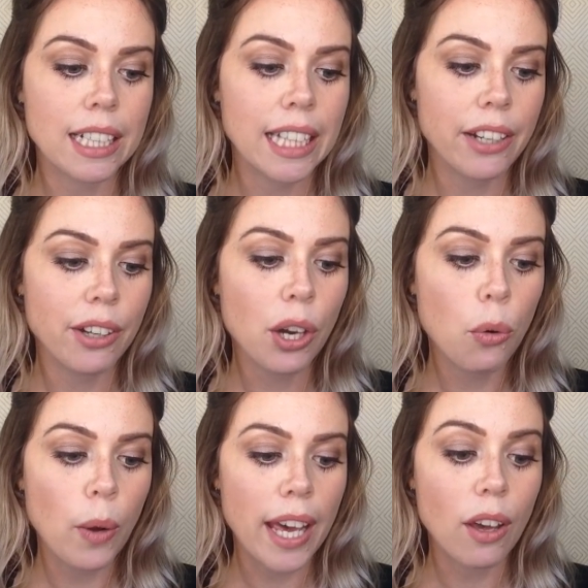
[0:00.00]
clearing
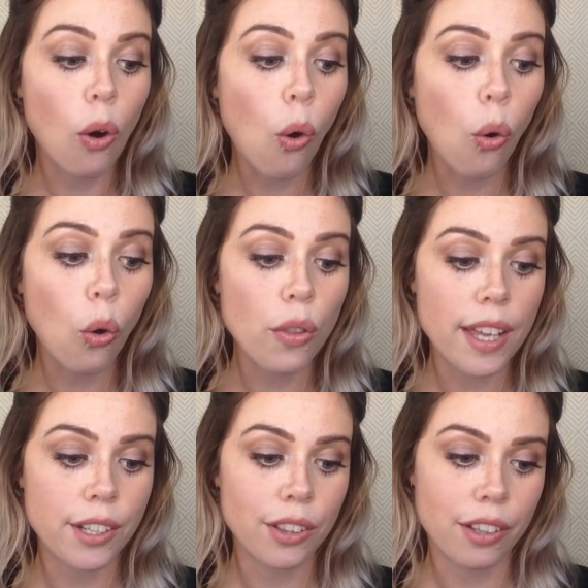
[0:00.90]
away all
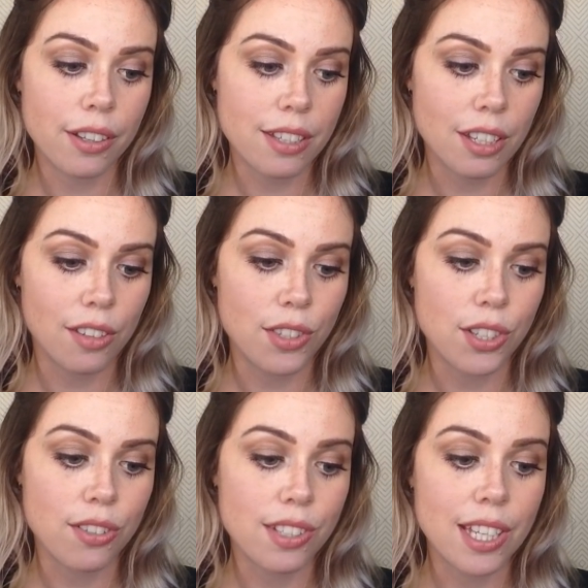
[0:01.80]
that no longer serves
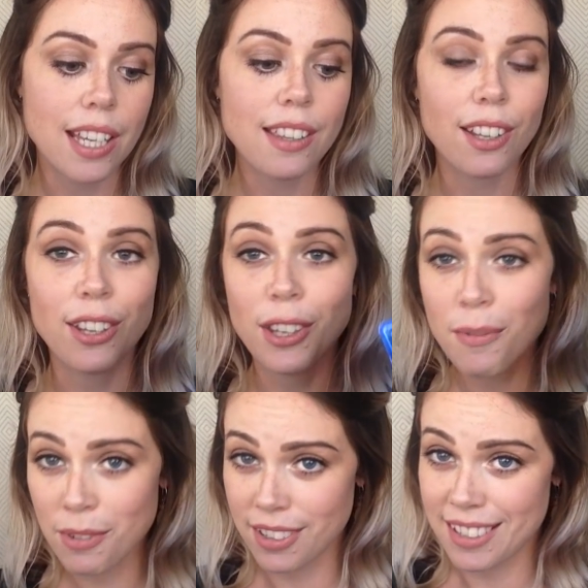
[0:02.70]
you, seeing the
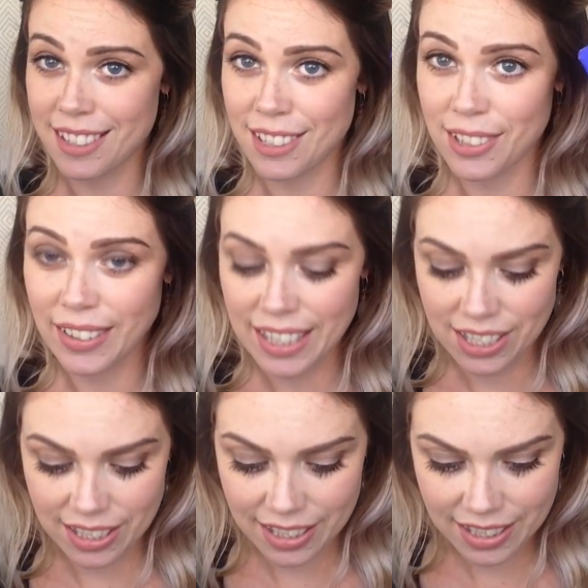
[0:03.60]
humor in the
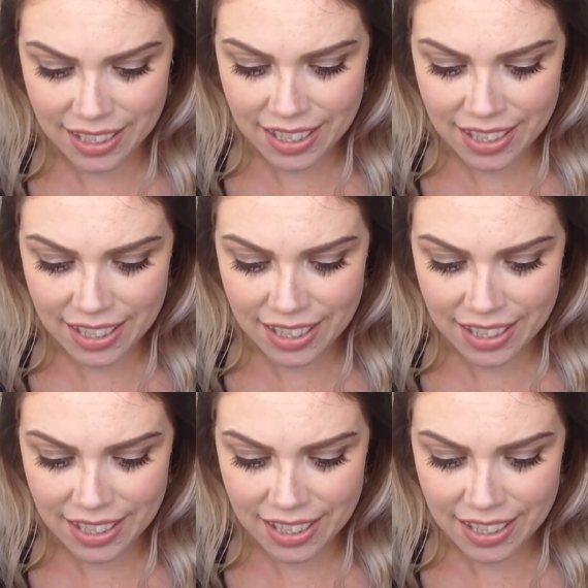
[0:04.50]
situation.